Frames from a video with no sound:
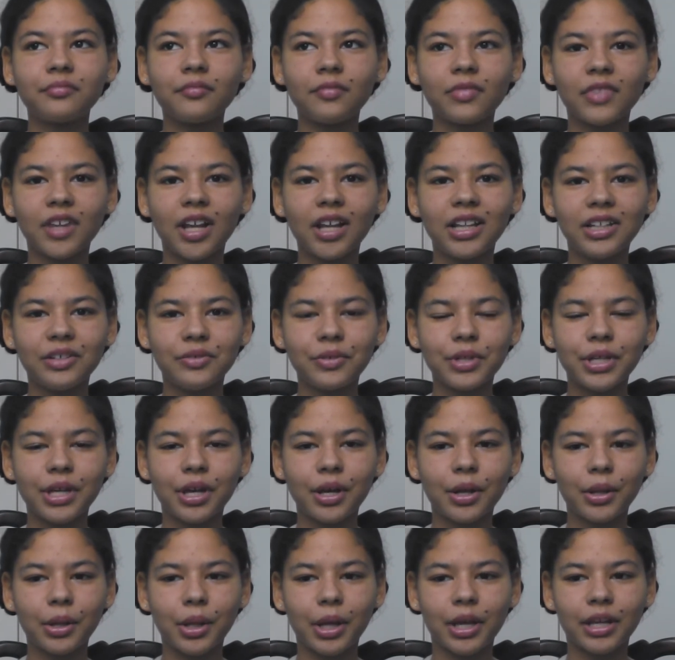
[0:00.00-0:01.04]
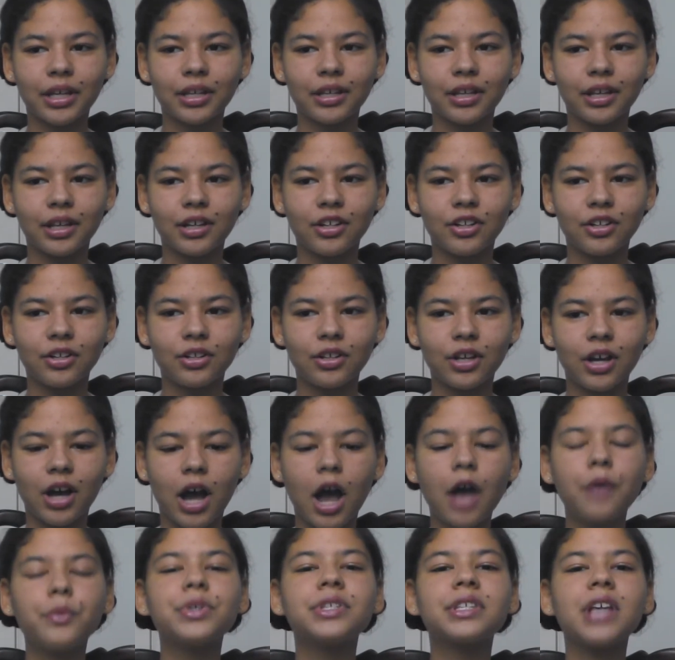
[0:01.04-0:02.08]
Olivia, like,
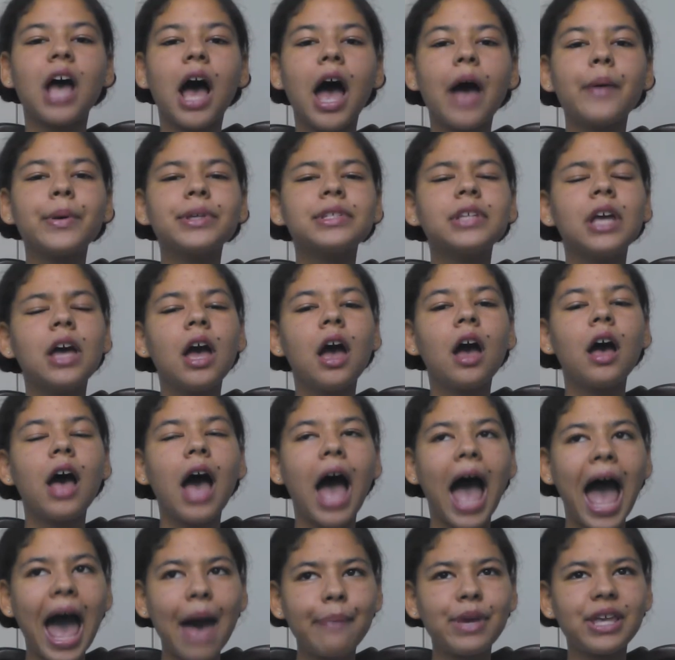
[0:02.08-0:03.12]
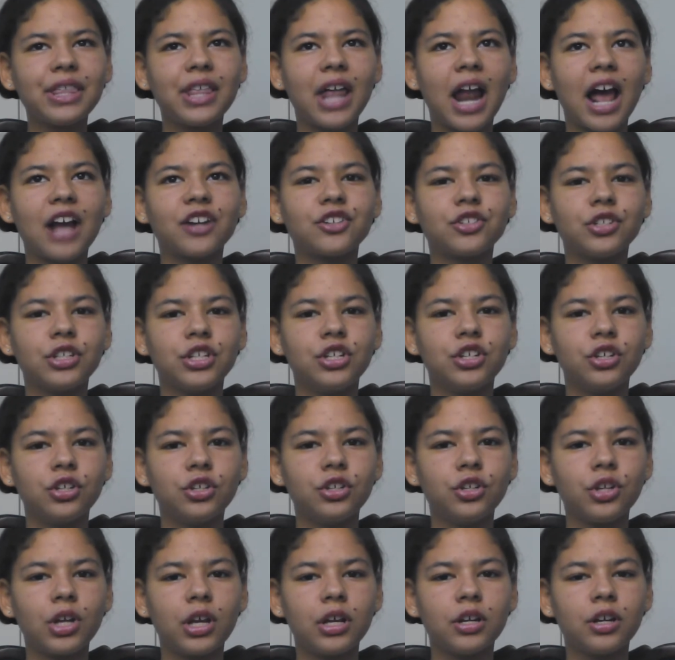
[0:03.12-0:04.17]
I was happy that actually
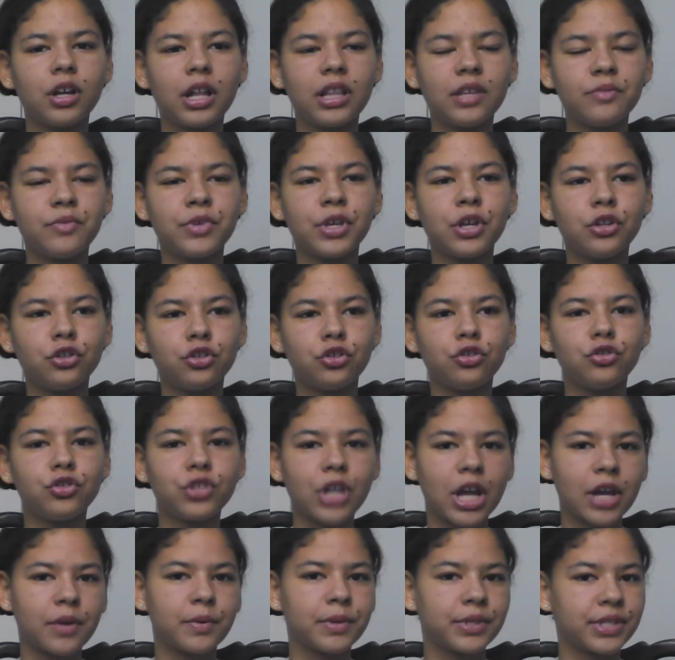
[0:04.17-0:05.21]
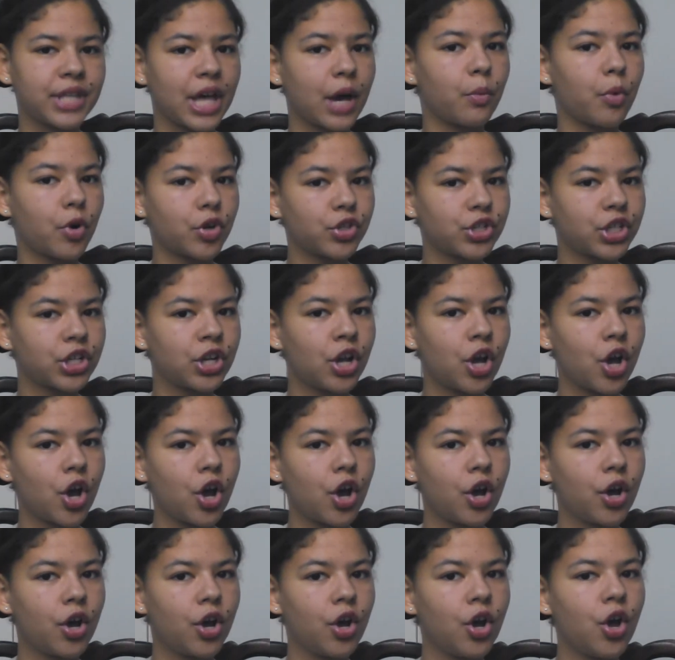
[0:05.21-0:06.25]
Olivia knew Jake was there watching
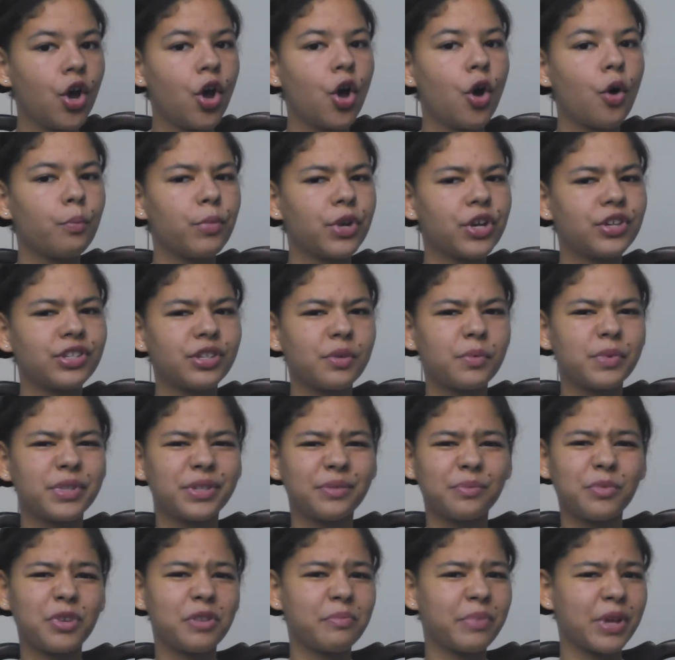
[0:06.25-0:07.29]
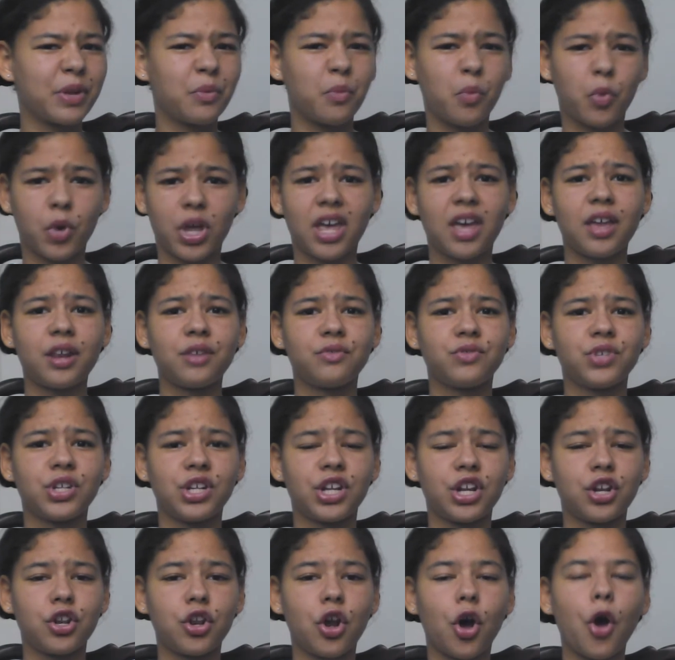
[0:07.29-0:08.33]
her, because it would have been weird if she
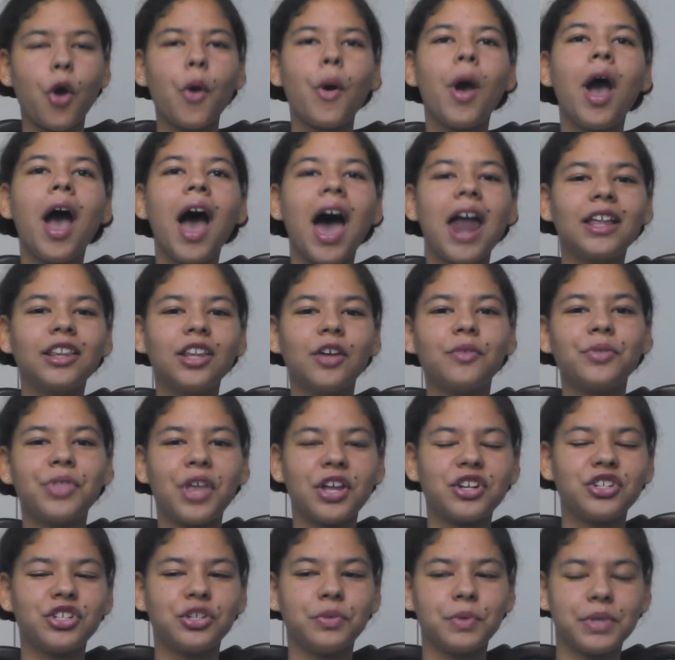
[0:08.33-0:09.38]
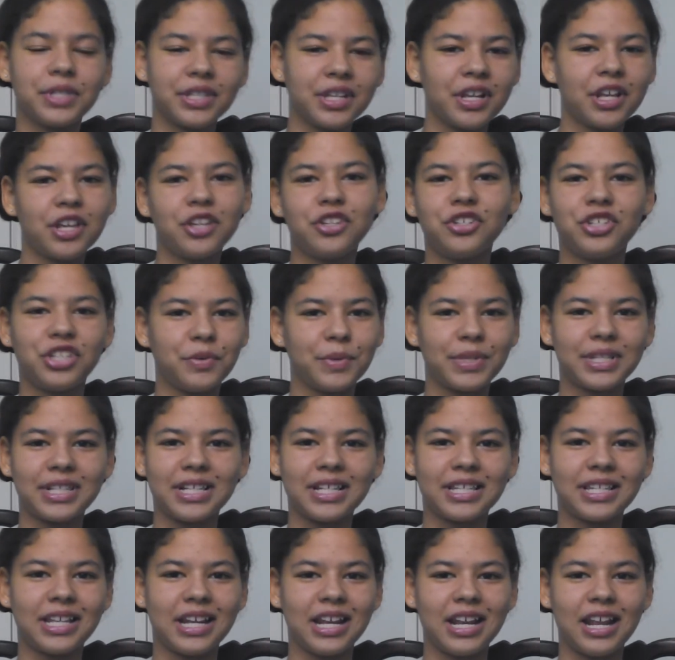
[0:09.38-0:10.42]
didn't know. And I love that she was
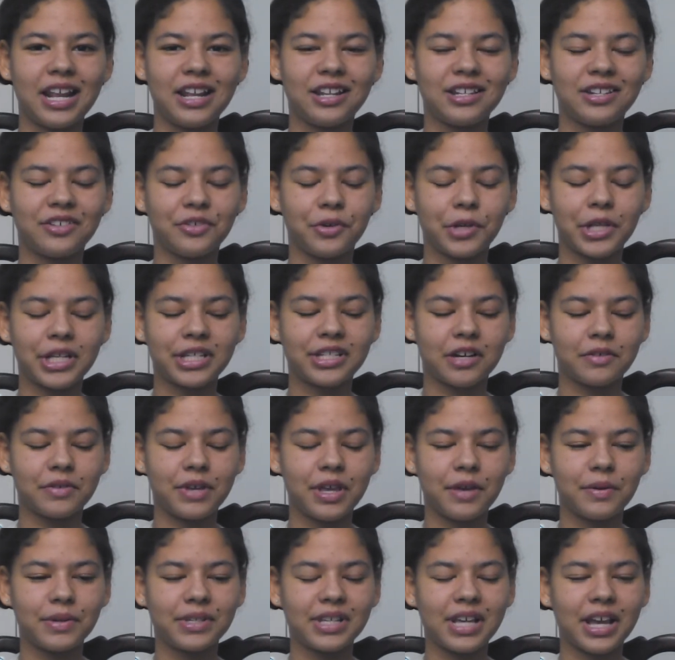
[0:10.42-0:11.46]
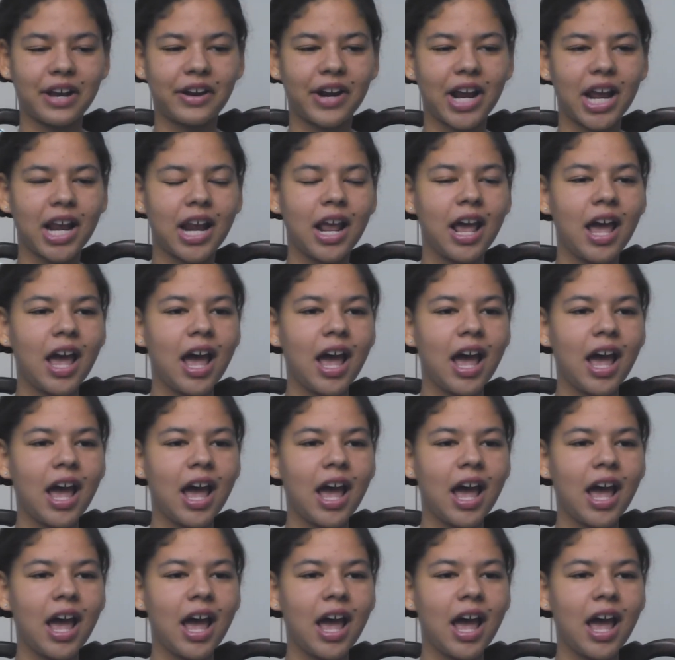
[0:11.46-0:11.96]
listening into all the stuff he was hearing.